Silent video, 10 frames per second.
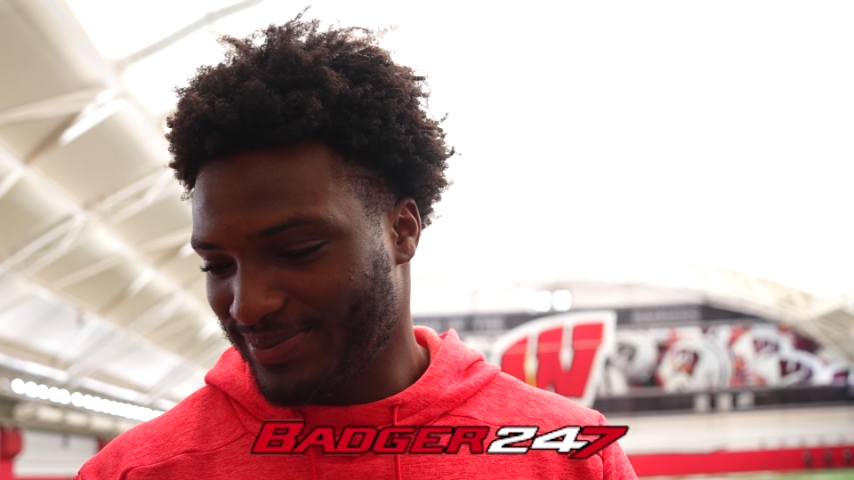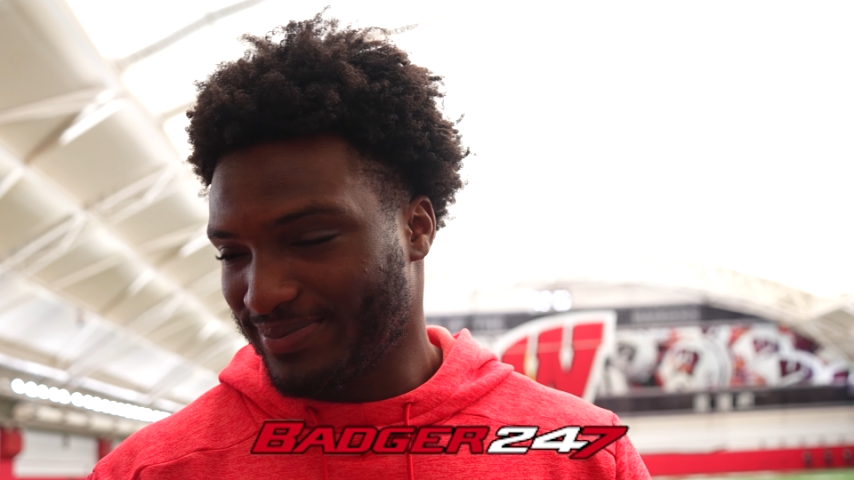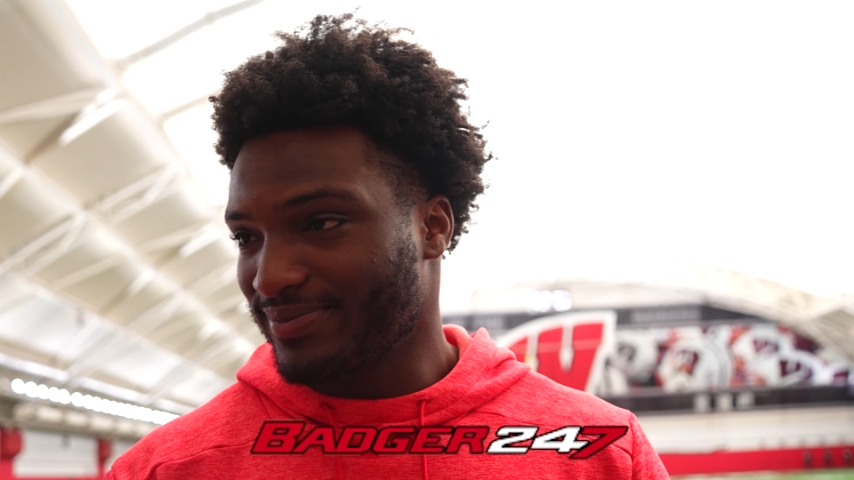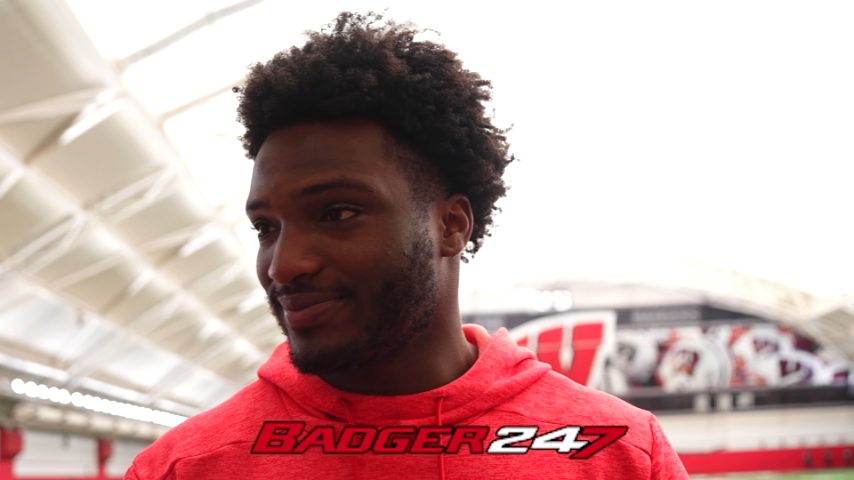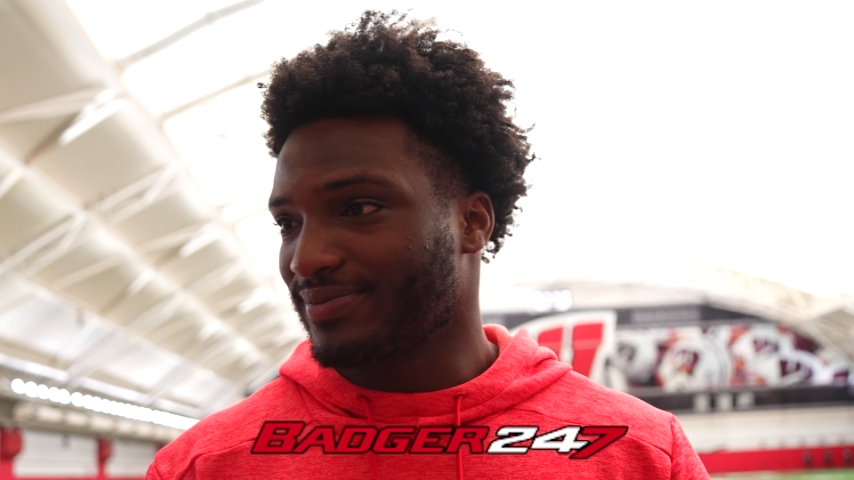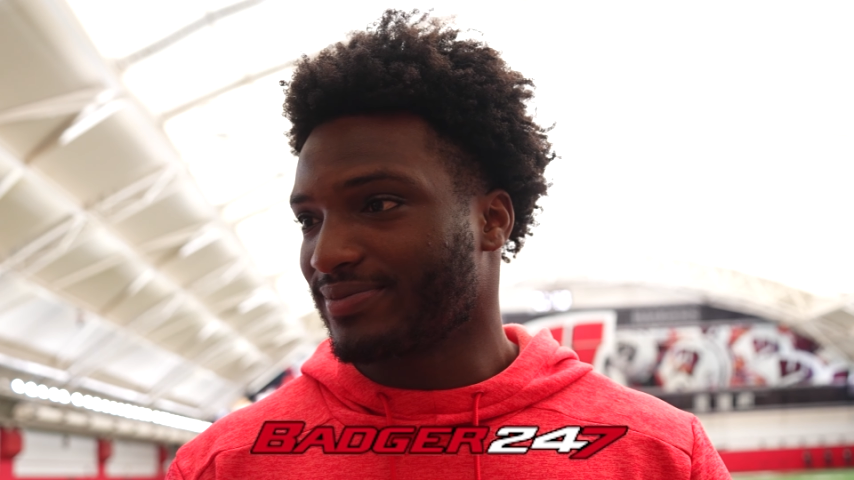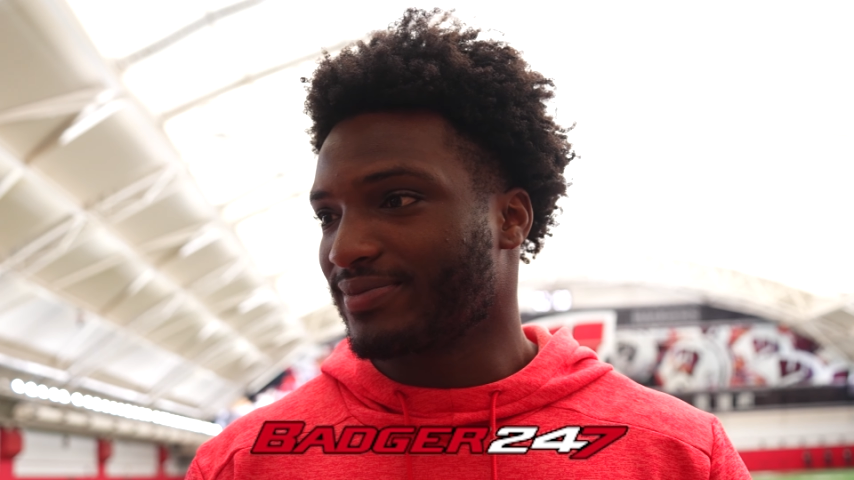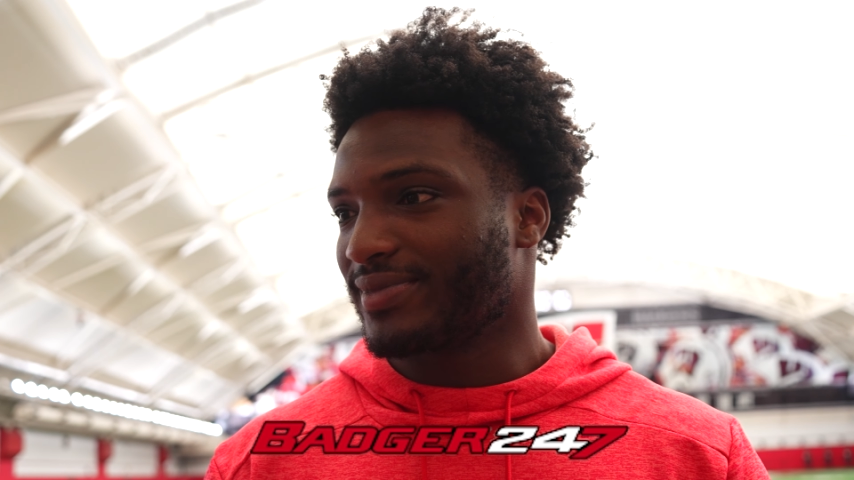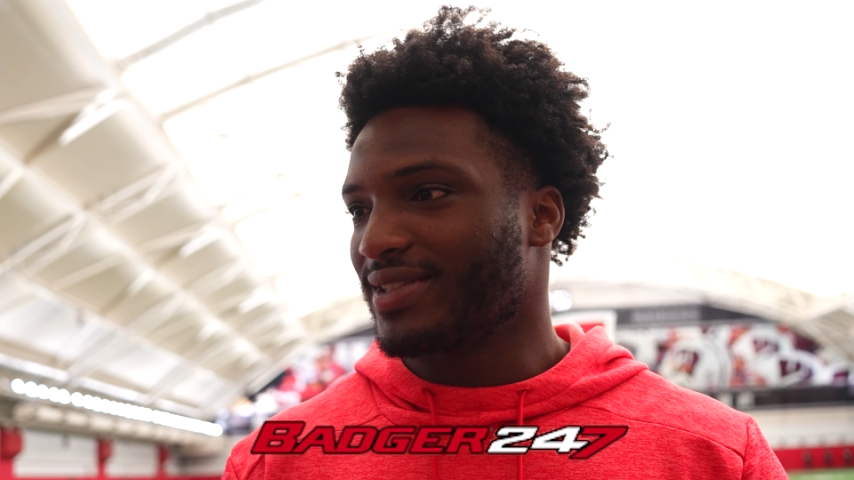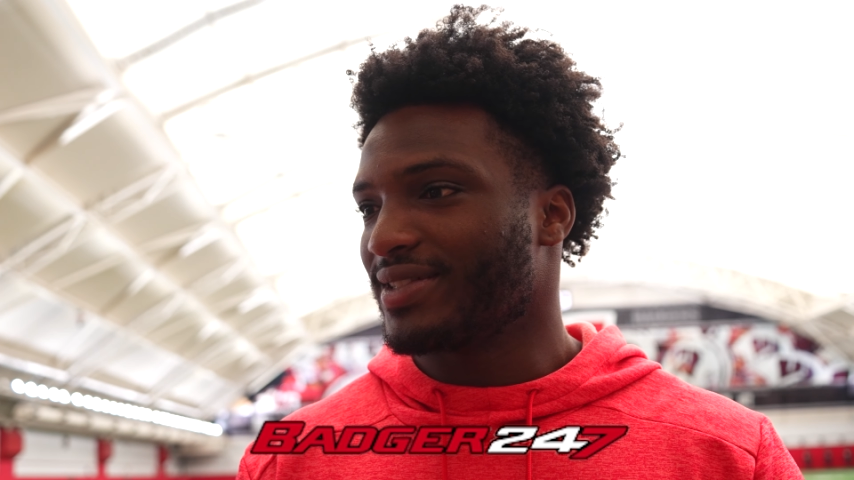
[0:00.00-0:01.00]
apologize if you've been
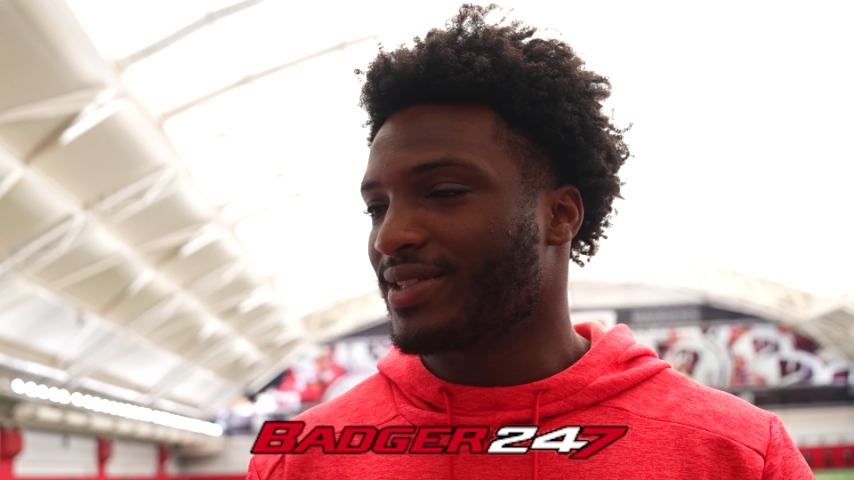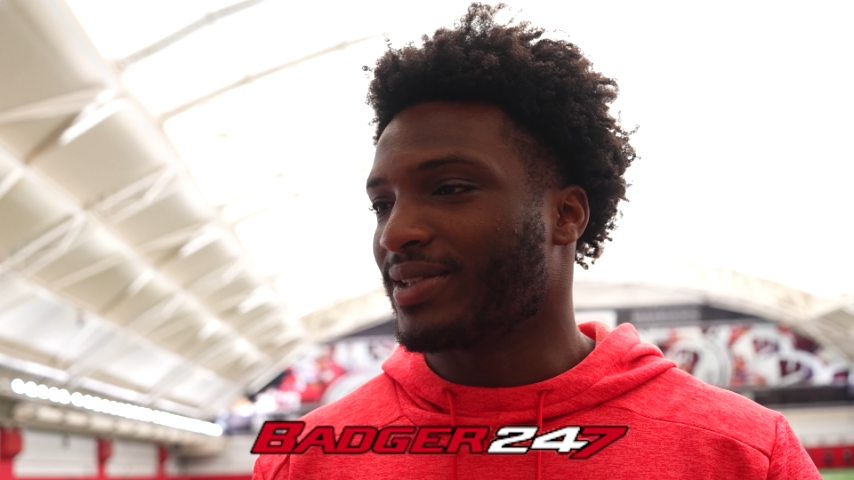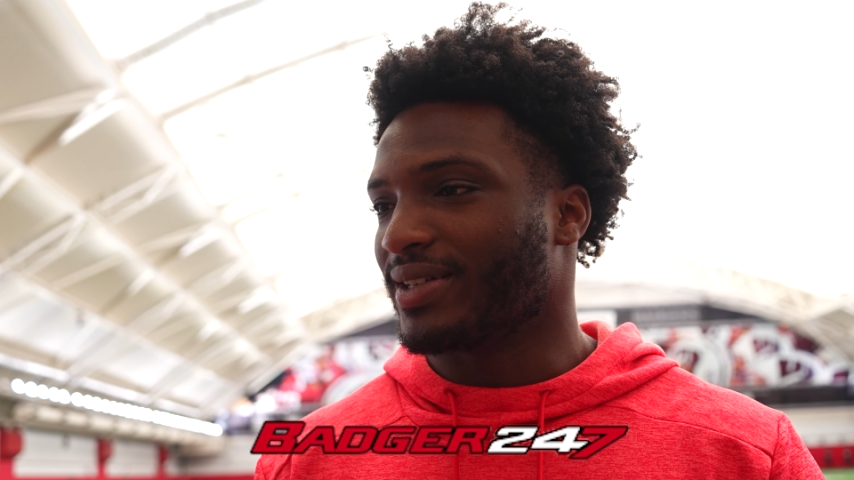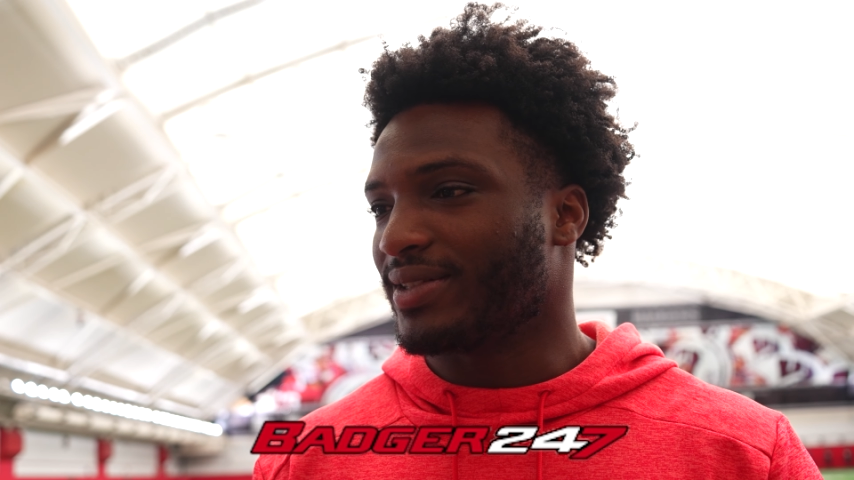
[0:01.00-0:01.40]
asked this, okay.